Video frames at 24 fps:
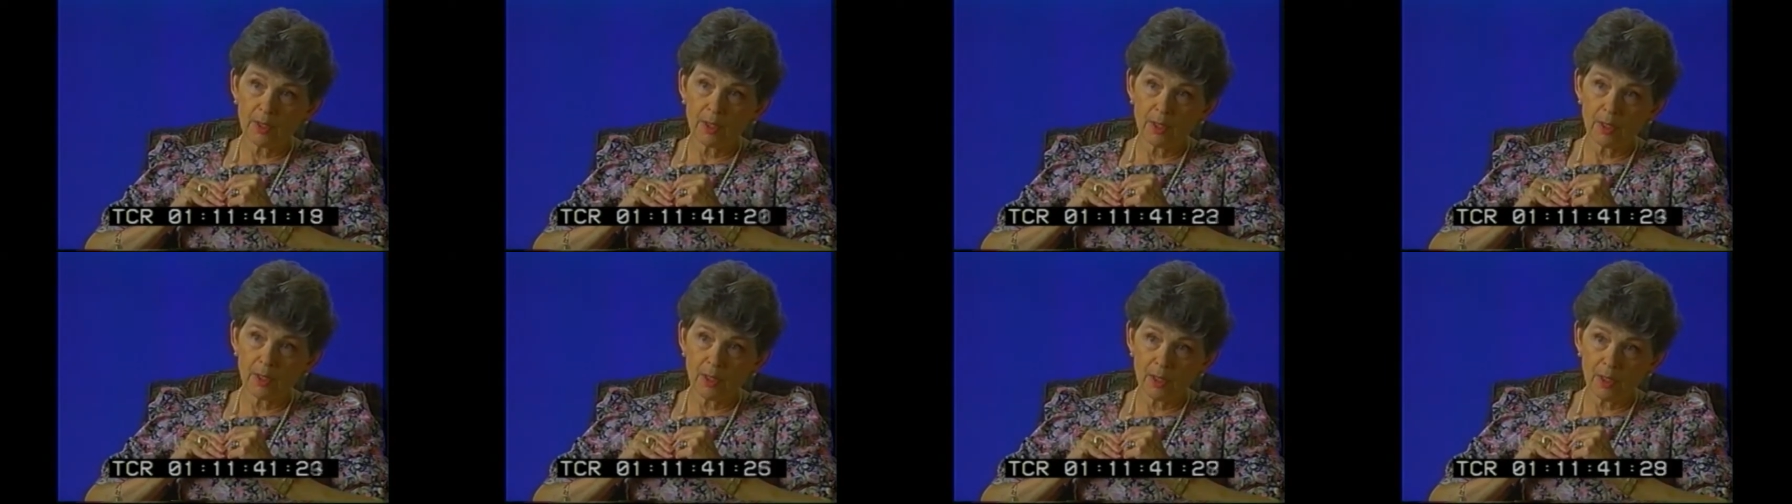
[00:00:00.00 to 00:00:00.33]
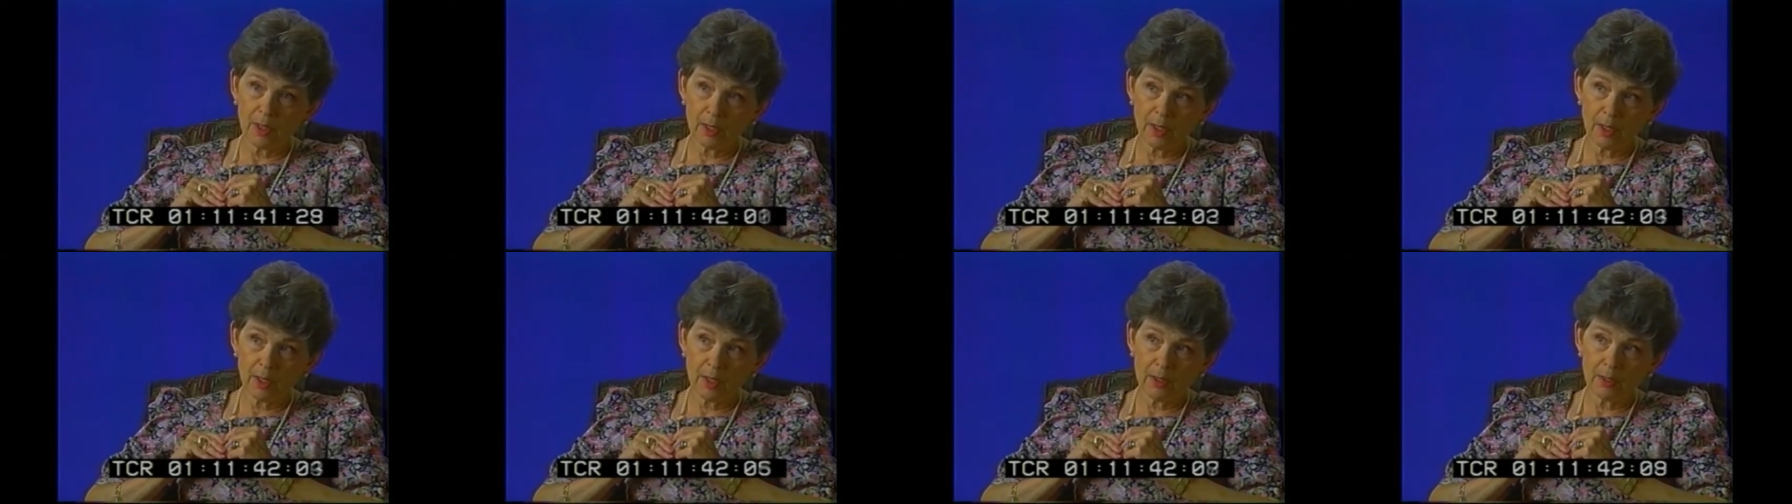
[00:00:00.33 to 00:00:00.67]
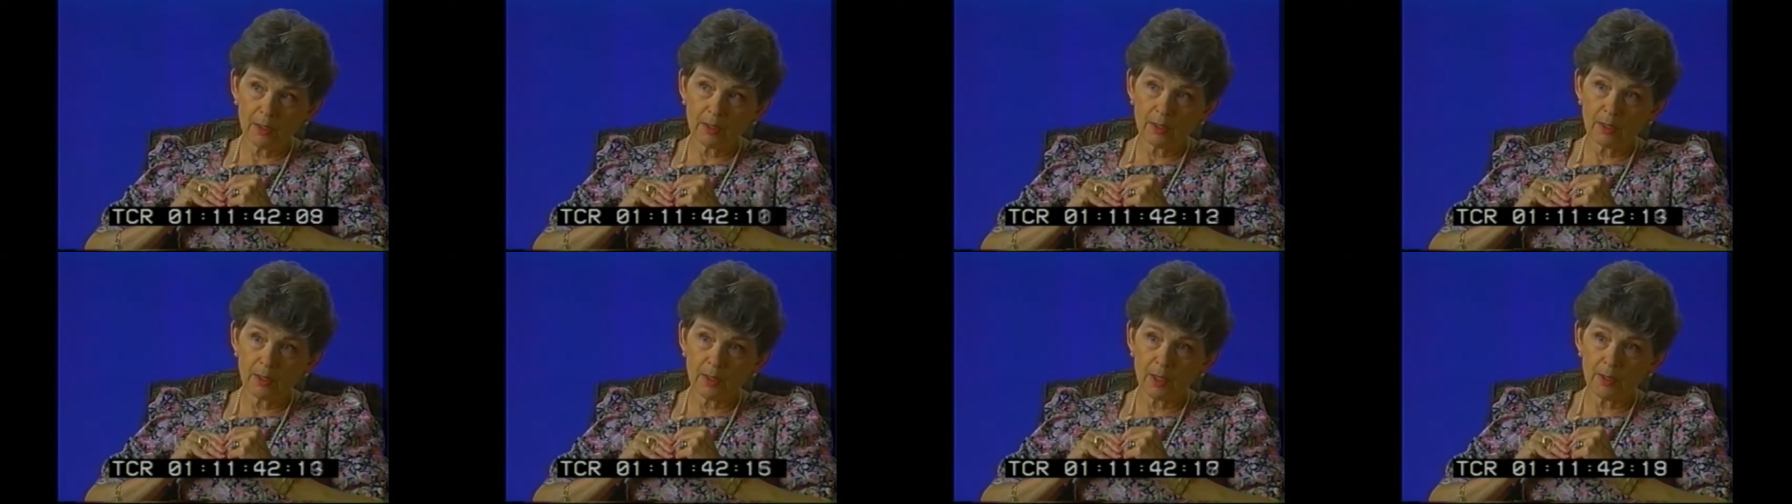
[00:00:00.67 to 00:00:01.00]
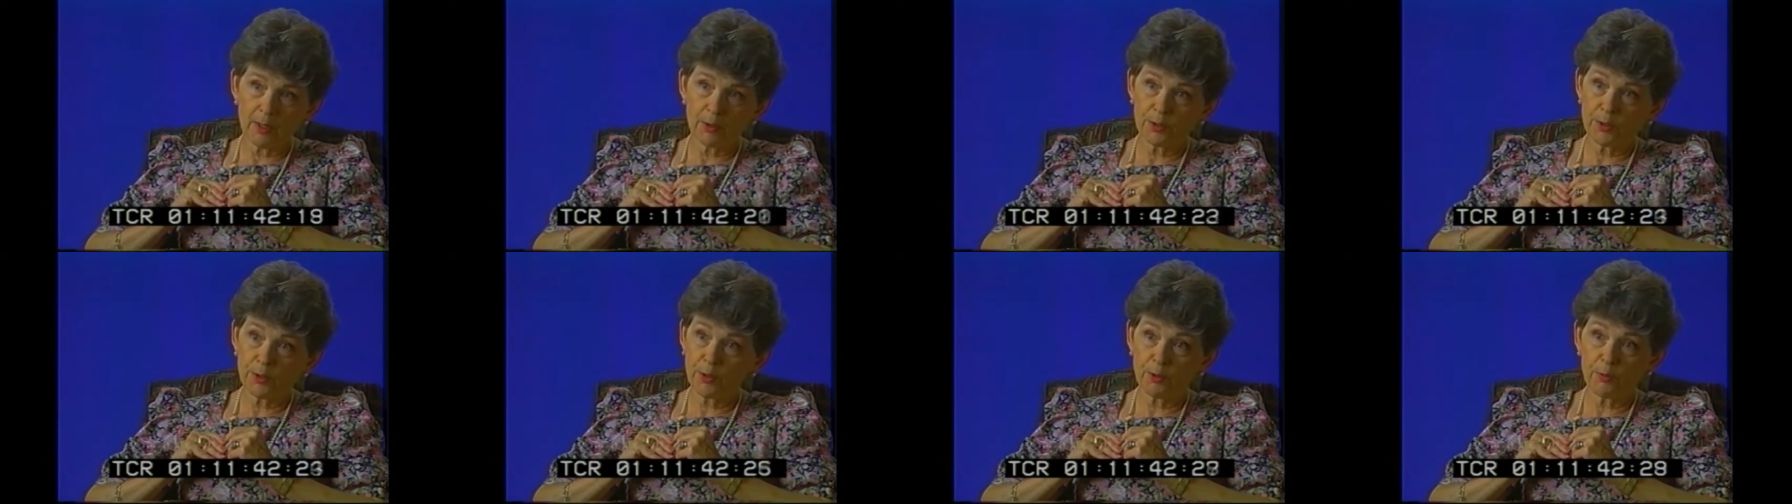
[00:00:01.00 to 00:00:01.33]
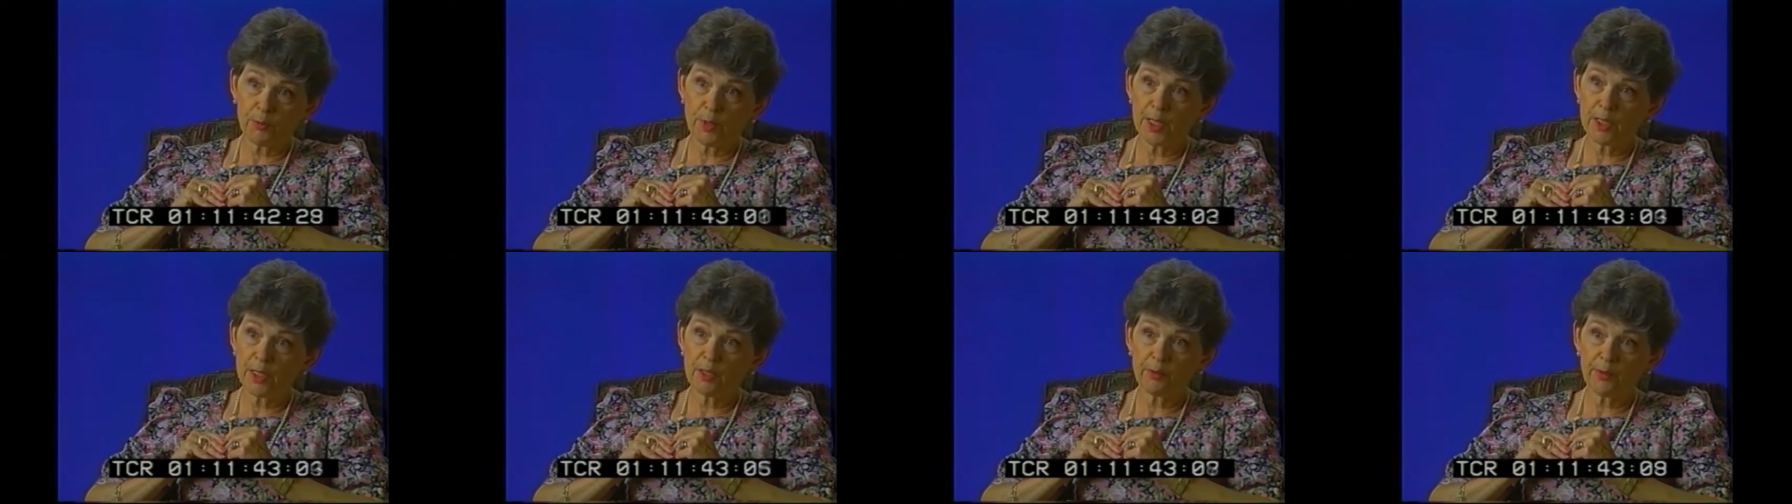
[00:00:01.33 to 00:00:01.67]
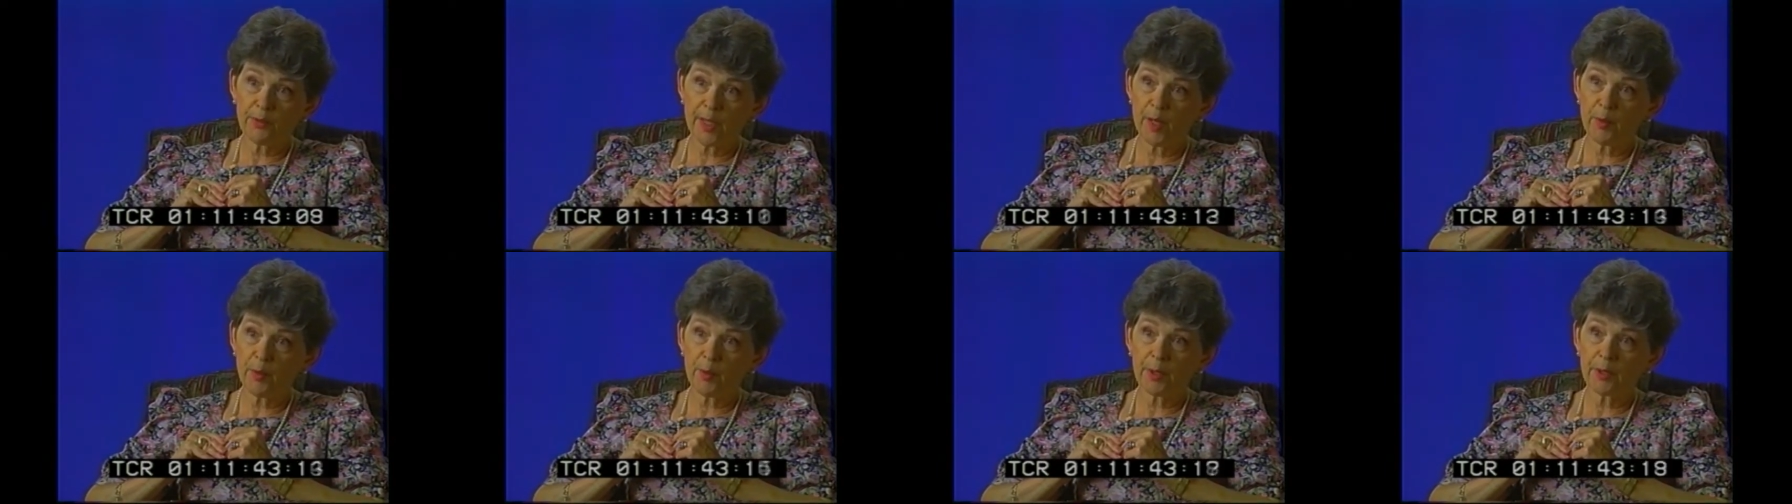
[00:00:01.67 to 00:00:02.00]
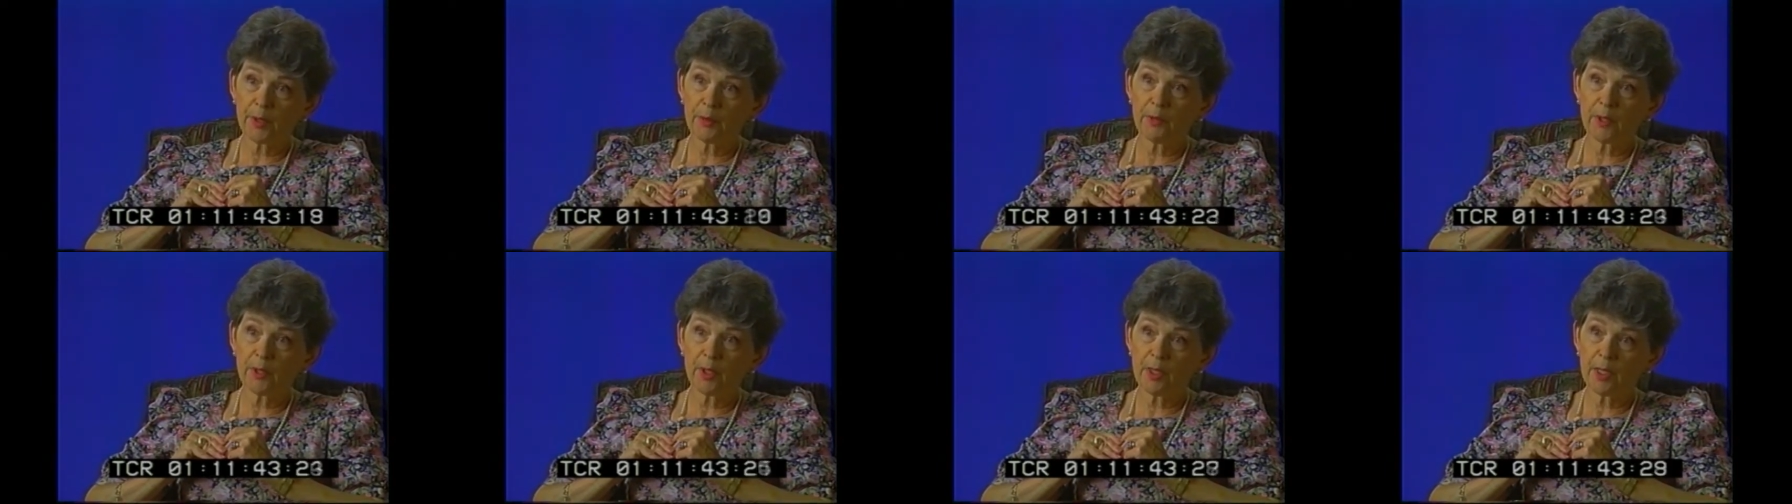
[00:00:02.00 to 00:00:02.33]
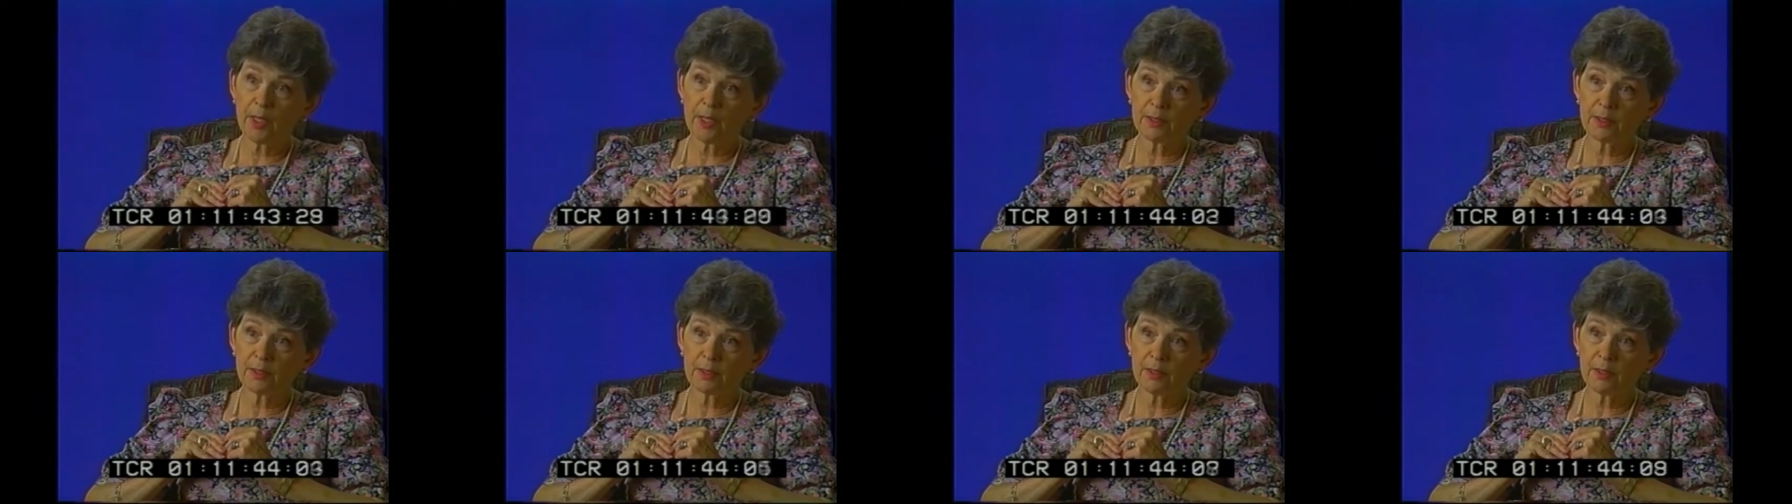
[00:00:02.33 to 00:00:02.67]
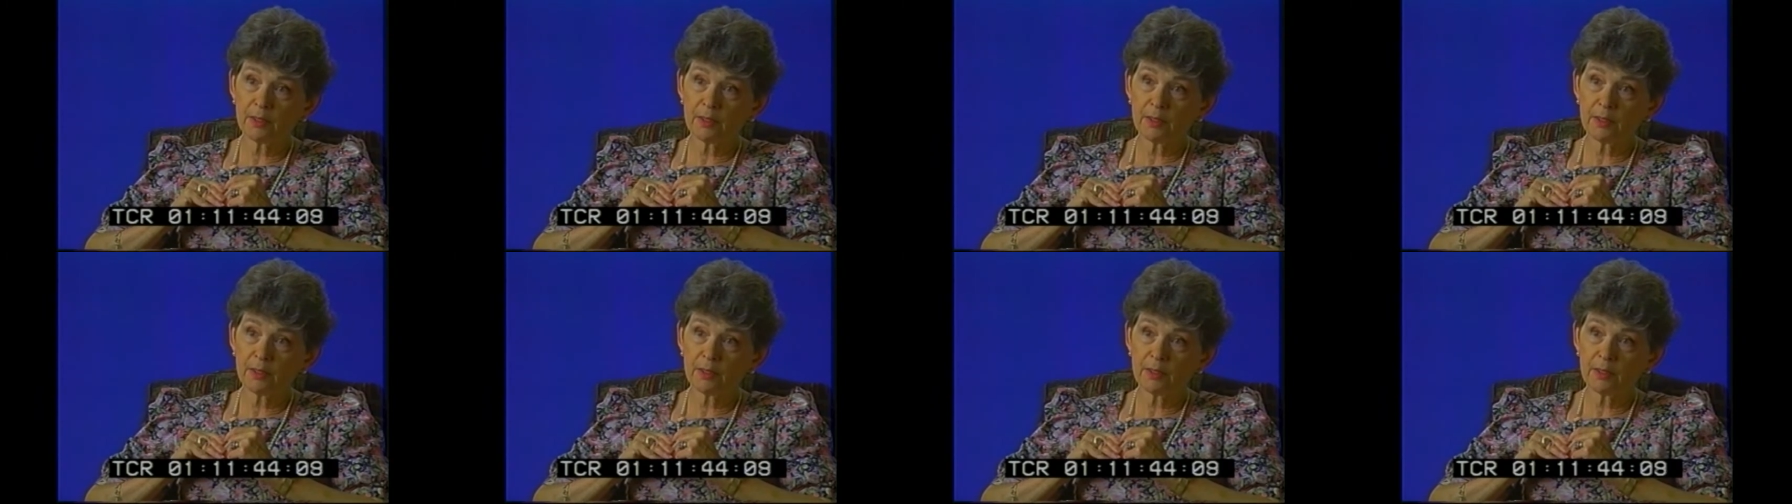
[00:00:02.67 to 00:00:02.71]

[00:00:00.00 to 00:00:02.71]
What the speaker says: And I started raising a family and realizing